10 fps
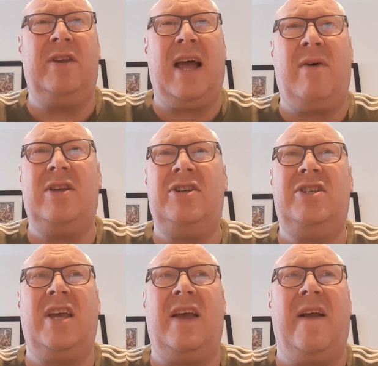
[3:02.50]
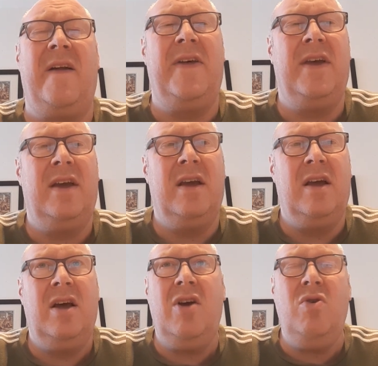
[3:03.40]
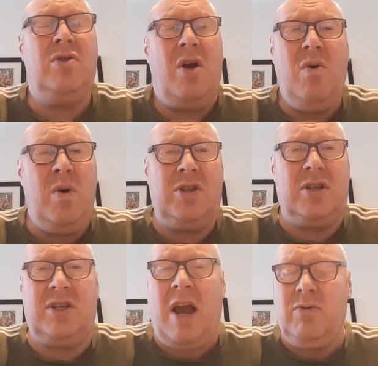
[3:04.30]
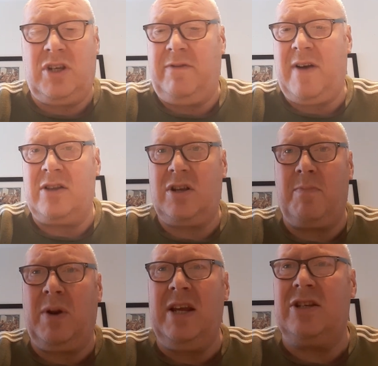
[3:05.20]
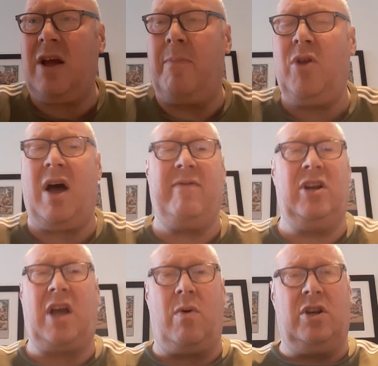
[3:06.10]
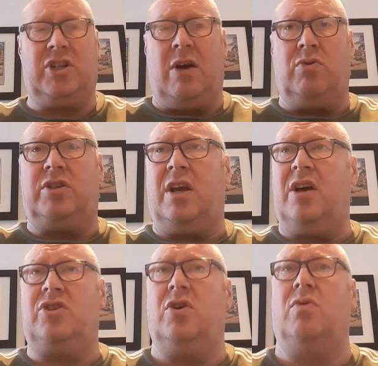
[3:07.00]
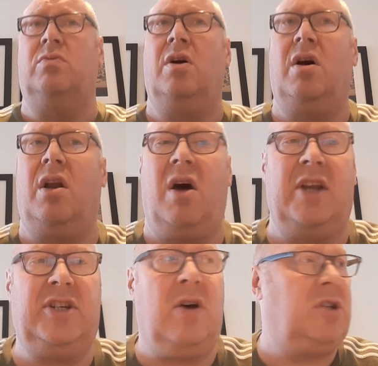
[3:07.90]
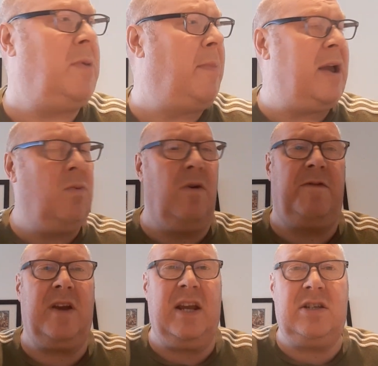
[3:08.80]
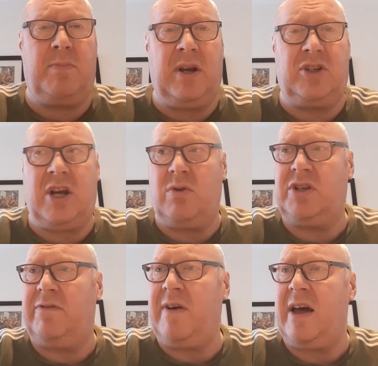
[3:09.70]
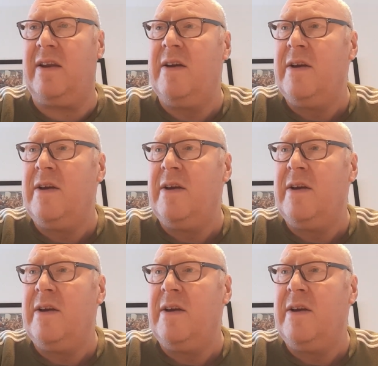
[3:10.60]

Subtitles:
and now this is it. Who are Chelsea fans? Please, I'm not having a go at Chelsea at all. I like Chelsea. My mate Wolfie, he's a big Chelsea fan.